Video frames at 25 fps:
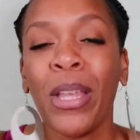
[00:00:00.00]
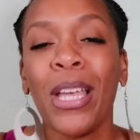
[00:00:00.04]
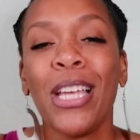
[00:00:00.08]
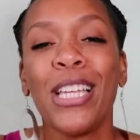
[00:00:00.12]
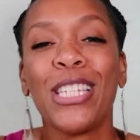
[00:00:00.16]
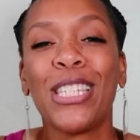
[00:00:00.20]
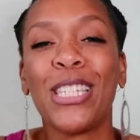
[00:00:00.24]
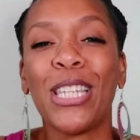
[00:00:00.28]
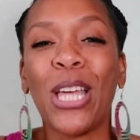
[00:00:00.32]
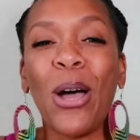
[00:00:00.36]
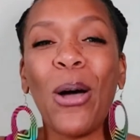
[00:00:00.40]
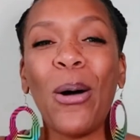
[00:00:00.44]

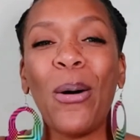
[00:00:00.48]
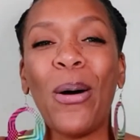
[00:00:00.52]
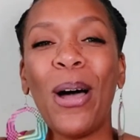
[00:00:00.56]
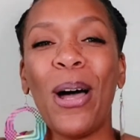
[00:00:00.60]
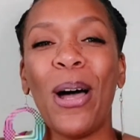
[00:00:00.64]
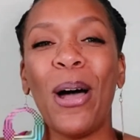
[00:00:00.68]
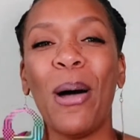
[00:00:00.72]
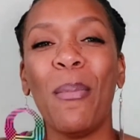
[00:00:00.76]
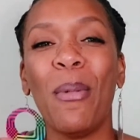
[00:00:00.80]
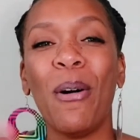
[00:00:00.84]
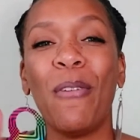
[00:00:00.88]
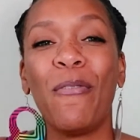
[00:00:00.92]
So
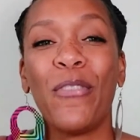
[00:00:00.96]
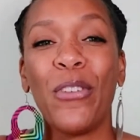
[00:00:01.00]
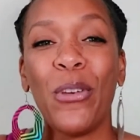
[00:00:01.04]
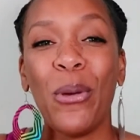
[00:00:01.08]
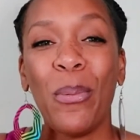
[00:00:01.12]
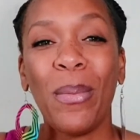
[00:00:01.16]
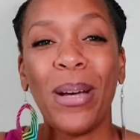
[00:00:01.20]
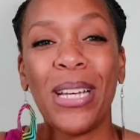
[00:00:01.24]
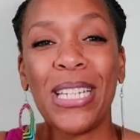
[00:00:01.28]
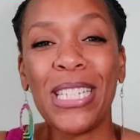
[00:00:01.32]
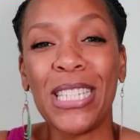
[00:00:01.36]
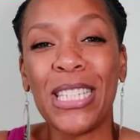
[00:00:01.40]
a few
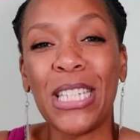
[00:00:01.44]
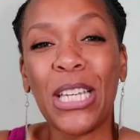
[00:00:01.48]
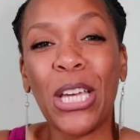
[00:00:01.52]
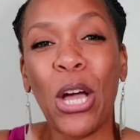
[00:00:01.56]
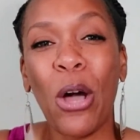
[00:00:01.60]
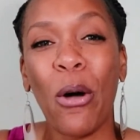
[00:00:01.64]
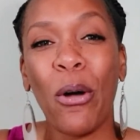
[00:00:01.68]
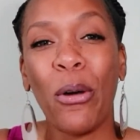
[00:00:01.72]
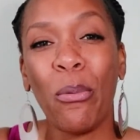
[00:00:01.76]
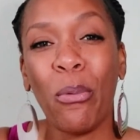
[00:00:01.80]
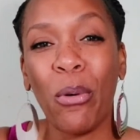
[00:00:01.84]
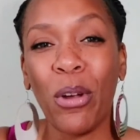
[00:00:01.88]
months
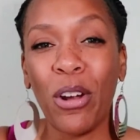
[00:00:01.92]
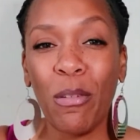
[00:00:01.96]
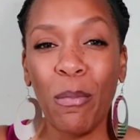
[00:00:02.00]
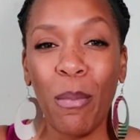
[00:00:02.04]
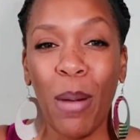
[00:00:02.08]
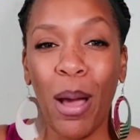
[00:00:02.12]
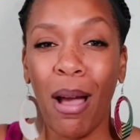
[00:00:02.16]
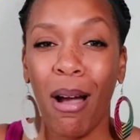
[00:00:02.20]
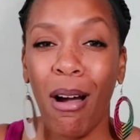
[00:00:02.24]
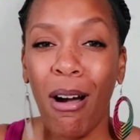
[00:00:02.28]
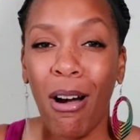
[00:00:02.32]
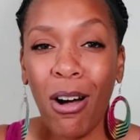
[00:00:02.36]
ago in one of my
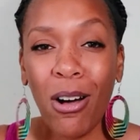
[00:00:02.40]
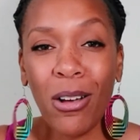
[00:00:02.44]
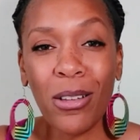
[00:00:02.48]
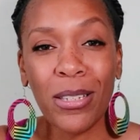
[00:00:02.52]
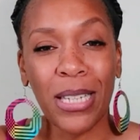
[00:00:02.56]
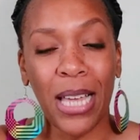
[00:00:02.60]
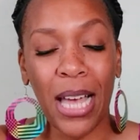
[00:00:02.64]
hauls,